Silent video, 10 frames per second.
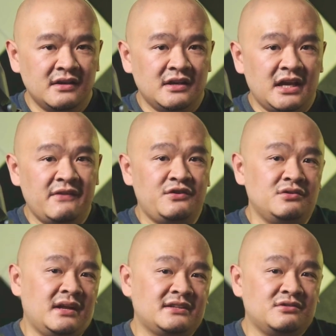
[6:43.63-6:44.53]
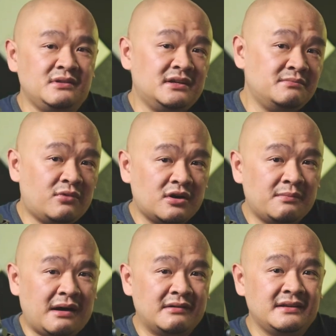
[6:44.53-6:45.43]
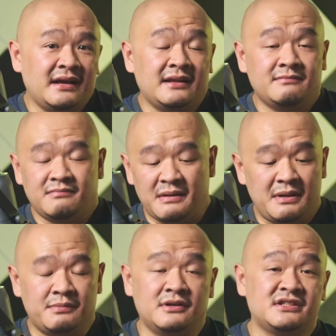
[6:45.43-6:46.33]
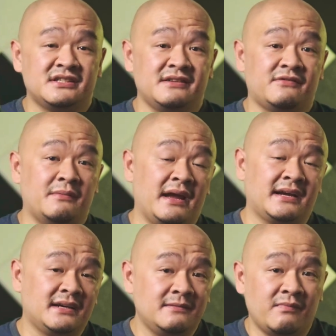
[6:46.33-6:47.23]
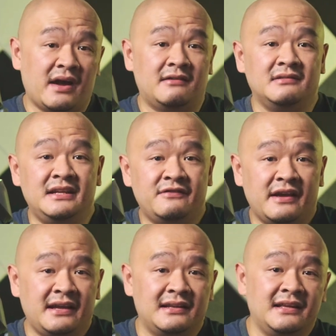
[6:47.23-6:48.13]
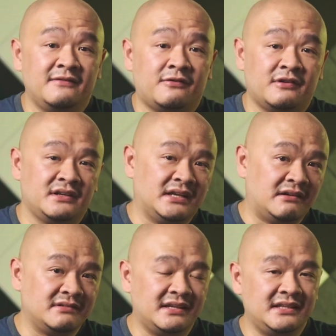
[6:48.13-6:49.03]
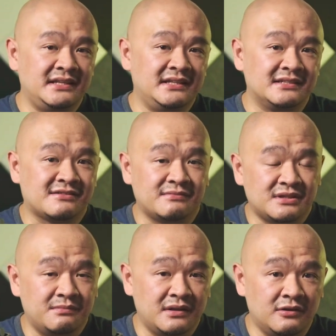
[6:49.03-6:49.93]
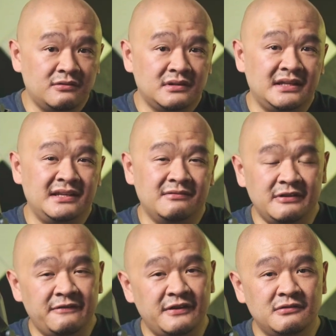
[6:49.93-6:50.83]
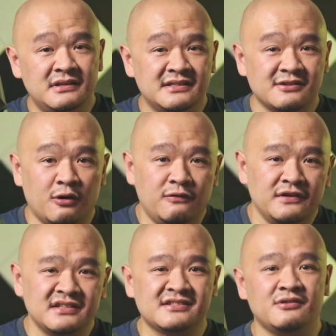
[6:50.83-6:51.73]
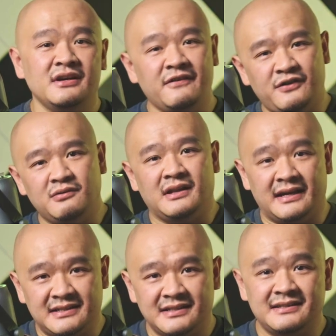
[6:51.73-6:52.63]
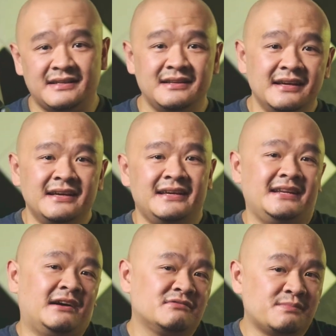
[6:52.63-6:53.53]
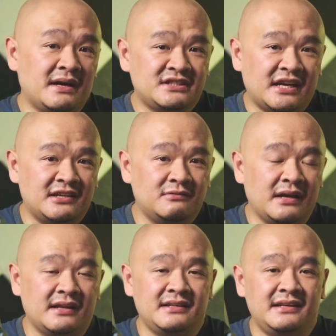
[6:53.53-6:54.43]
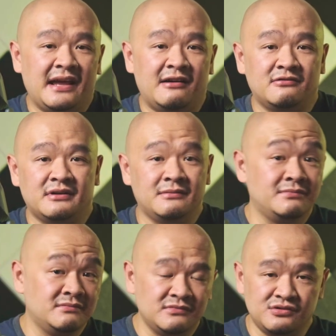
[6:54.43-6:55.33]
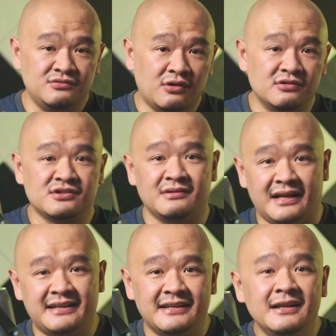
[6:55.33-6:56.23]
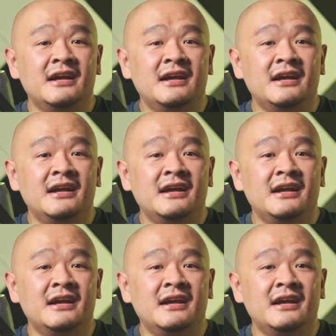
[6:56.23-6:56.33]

If you'd like to learn more about it and maybe purchase it from Hekka, I'll leave a link for it down in the description below. The review is over, so if you liked it, then it helps my channel and the algorithm to also like it.